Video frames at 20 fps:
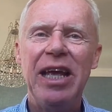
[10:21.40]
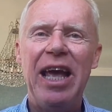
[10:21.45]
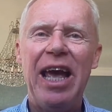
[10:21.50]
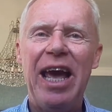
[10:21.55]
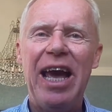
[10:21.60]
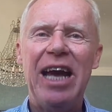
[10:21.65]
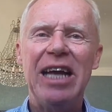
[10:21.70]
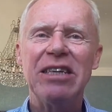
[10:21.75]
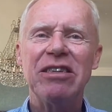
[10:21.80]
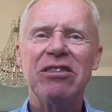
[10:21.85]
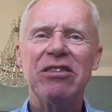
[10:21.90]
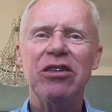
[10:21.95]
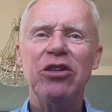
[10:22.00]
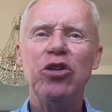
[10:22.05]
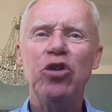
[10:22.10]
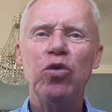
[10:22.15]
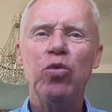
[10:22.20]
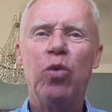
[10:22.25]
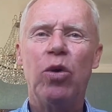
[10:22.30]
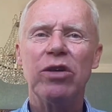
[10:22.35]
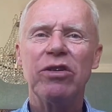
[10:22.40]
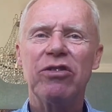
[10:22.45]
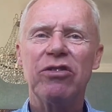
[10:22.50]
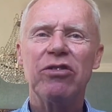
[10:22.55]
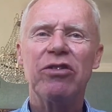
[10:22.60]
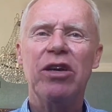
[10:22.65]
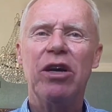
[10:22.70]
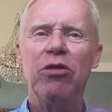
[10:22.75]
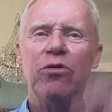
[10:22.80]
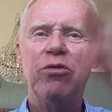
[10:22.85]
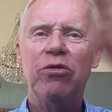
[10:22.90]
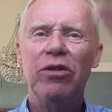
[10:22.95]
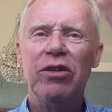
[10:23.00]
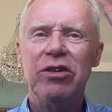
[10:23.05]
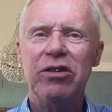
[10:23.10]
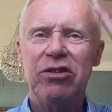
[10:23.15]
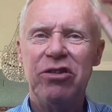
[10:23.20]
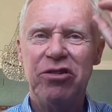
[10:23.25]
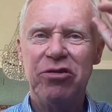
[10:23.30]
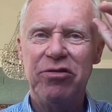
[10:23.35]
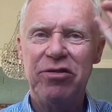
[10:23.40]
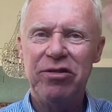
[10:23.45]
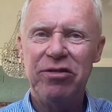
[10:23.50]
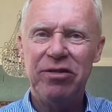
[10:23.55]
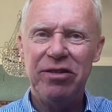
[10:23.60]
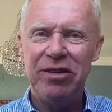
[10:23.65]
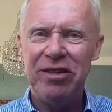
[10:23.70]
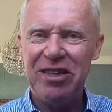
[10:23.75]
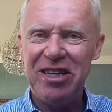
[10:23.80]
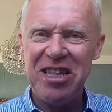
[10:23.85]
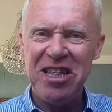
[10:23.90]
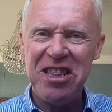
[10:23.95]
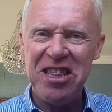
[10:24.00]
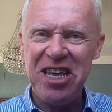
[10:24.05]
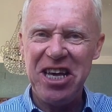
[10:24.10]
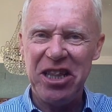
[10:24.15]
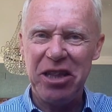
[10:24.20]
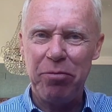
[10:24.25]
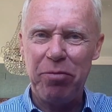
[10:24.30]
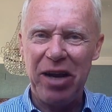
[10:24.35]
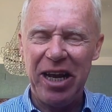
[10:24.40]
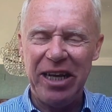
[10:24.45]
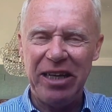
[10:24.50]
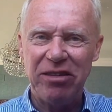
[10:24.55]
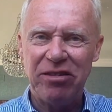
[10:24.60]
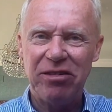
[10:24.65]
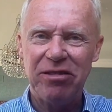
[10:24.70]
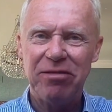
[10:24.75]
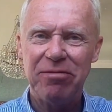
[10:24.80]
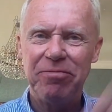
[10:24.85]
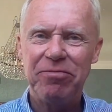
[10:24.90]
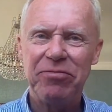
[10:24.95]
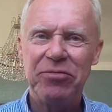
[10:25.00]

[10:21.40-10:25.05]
and you want to go to the other place,